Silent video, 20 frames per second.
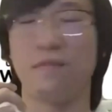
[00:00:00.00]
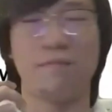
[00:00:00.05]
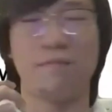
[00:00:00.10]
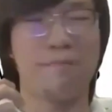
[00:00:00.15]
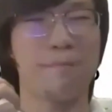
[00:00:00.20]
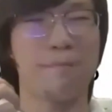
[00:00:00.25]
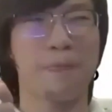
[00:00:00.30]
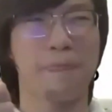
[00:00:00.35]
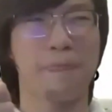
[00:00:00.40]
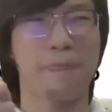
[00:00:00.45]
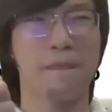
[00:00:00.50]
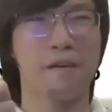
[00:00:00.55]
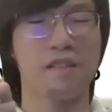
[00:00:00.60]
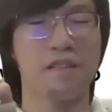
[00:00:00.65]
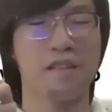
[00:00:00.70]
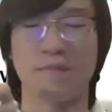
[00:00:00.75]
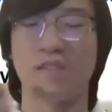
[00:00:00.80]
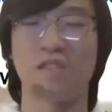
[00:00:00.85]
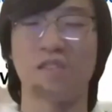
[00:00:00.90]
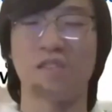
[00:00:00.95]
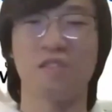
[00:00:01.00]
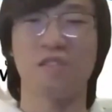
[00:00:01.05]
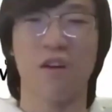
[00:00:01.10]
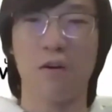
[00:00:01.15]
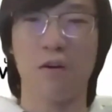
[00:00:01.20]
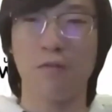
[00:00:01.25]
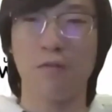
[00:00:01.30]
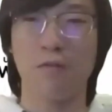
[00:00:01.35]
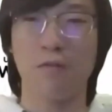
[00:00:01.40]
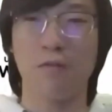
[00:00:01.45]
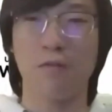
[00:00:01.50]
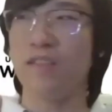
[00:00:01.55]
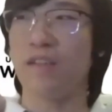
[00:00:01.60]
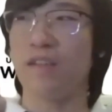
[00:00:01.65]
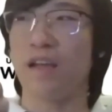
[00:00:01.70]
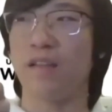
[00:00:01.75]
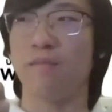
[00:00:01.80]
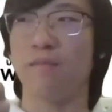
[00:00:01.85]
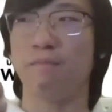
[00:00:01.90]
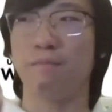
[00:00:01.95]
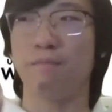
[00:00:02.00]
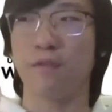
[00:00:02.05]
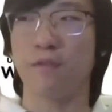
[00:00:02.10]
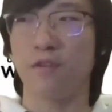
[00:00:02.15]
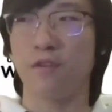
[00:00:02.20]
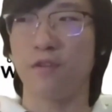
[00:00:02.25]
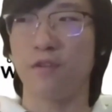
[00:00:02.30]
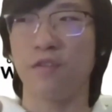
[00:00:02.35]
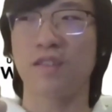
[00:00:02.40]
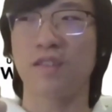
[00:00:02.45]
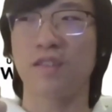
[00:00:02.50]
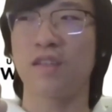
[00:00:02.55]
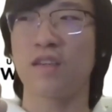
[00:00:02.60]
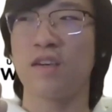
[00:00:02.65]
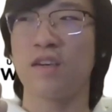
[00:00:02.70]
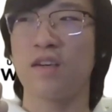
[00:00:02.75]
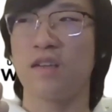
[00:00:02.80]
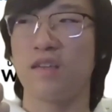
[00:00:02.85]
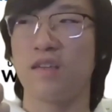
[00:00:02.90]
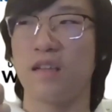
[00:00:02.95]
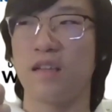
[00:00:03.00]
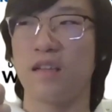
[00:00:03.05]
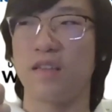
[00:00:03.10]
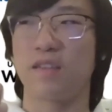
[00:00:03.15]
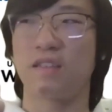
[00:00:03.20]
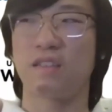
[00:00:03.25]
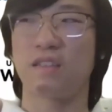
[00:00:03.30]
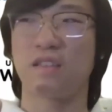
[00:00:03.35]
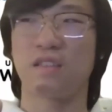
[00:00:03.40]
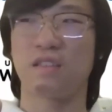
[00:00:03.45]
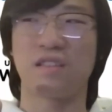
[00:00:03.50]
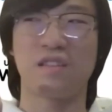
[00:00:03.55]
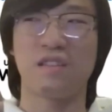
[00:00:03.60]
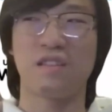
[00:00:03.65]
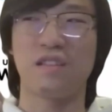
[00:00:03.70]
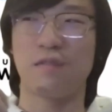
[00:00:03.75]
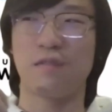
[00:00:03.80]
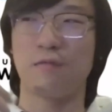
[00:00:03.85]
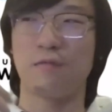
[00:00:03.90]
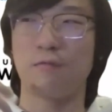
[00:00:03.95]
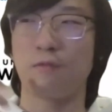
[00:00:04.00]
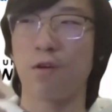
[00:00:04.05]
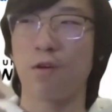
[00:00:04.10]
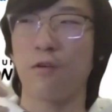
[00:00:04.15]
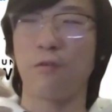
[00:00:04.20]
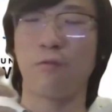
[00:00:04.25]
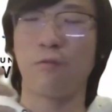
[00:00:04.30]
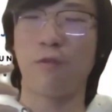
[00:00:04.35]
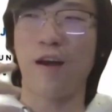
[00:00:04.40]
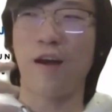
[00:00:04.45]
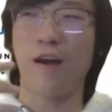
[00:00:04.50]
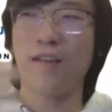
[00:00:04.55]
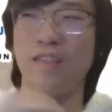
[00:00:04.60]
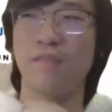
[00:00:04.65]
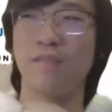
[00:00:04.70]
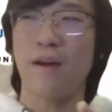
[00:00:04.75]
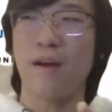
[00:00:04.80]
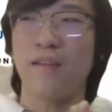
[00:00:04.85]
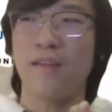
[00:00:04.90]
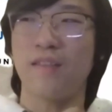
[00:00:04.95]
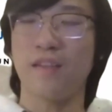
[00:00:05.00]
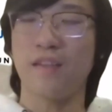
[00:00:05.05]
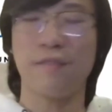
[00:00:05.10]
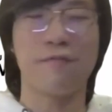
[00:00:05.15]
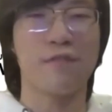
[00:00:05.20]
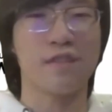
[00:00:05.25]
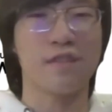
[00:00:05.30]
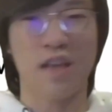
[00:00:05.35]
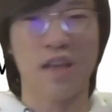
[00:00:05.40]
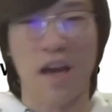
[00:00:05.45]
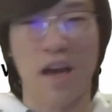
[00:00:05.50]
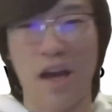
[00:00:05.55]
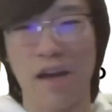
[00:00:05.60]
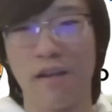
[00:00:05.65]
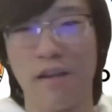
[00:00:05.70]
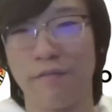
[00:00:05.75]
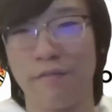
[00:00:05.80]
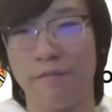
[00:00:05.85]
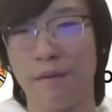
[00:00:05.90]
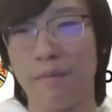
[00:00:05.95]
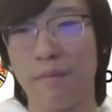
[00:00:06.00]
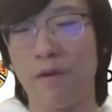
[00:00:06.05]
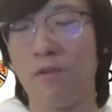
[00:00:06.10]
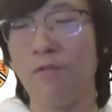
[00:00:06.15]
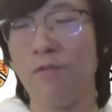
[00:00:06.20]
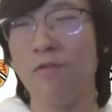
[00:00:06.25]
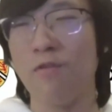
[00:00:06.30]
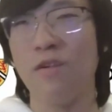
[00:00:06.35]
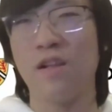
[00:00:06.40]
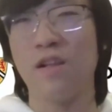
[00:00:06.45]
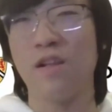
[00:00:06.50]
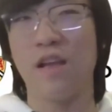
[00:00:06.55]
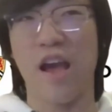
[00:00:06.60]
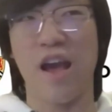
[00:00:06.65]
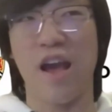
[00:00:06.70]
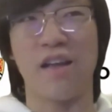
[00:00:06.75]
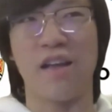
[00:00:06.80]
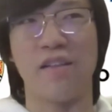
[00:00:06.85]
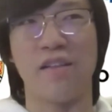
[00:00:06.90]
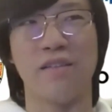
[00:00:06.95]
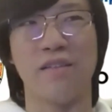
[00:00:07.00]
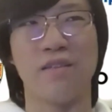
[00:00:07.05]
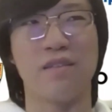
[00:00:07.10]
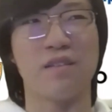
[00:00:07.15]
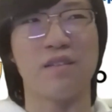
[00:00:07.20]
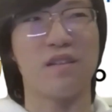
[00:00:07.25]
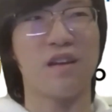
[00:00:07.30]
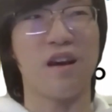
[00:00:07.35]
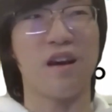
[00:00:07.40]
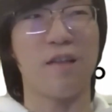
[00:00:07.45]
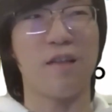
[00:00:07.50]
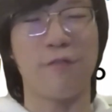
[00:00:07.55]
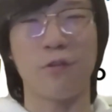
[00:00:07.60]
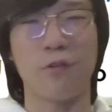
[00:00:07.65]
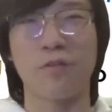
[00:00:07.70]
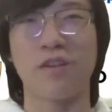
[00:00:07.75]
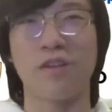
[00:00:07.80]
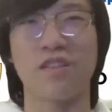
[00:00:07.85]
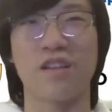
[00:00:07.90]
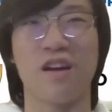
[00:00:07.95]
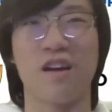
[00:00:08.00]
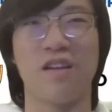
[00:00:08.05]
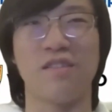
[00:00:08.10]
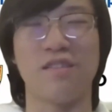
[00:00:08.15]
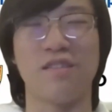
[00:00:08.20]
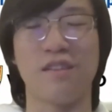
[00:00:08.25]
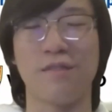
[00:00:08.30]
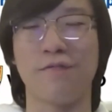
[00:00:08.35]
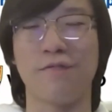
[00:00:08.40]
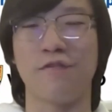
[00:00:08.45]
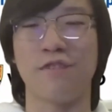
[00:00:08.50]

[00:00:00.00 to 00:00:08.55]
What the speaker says: some stories and books that's written by different kind of people and focus on different